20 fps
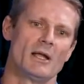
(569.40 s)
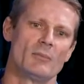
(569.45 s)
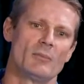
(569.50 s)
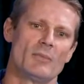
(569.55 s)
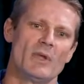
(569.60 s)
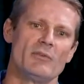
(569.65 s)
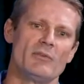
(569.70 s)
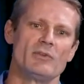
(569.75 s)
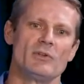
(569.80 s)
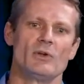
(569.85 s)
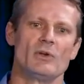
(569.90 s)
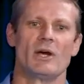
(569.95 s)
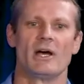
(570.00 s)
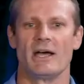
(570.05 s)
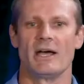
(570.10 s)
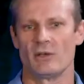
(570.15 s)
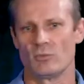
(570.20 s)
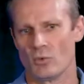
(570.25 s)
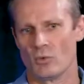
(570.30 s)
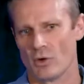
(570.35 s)
even your
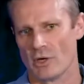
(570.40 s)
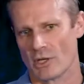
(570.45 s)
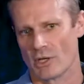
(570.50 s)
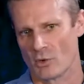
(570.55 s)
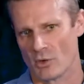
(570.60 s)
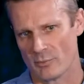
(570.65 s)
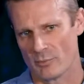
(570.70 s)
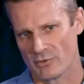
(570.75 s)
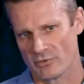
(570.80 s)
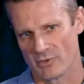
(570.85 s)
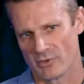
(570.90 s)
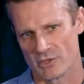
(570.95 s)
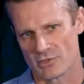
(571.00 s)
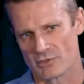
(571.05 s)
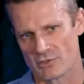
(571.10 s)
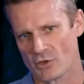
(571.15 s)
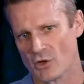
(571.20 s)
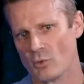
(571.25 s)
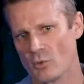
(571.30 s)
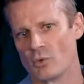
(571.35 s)
hardwired equipment such
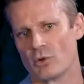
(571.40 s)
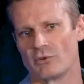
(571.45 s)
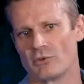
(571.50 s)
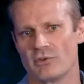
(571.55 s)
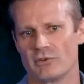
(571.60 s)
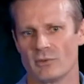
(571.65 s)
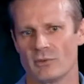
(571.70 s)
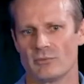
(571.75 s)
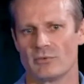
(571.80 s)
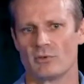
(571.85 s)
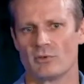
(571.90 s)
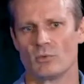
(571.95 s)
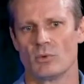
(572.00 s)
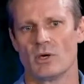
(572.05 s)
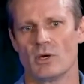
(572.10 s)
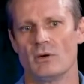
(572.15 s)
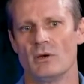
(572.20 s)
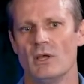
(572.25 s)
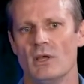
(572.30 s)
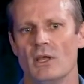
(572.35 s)
as hot water systems as
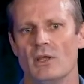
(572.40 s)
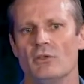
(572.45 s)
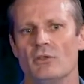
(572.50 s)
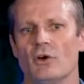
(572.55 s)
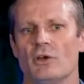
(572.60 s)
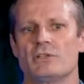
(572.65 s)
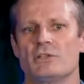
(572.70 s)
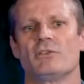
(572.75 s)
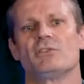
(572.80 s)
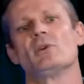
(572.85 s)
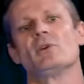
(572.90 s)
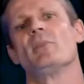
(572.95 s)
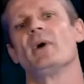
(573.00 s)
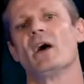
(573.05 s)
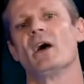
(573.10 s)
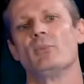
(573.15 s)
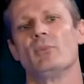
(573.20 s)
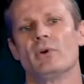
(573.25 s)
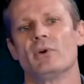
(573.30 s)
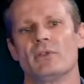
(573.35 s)
well, not just your
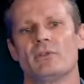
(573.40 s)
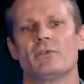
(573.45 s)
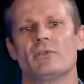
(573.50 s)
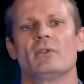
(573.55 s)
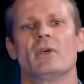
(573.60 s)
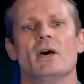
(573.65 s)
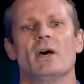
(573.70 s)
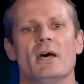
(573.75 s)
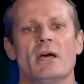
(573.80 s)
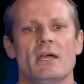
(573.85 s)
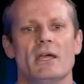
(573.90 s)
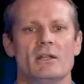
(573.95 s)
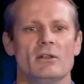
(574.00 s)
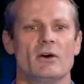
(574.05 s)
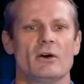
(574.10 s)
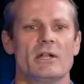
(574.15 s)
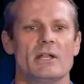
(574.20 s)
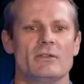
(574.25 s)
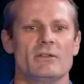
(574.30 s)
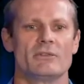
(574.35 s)
power points and
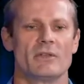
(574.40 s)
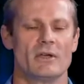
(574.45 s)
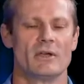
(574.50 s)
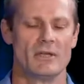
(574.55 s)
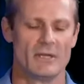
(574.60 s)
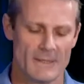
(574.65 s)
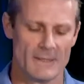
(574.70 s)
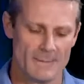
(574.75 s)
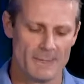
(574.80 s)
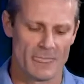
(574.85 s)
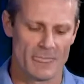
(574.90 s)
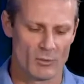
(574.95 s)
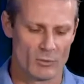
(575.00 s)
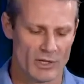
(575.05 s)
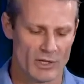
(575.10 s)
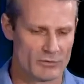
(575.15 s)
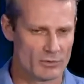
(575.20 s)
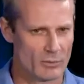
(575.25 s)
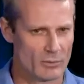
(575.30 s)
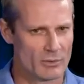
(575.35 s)
lighting. So
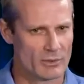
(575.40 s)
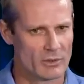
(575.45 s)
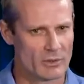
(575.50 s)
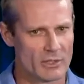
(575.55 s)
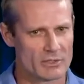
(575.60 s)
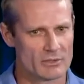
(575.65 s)
that's what we'd like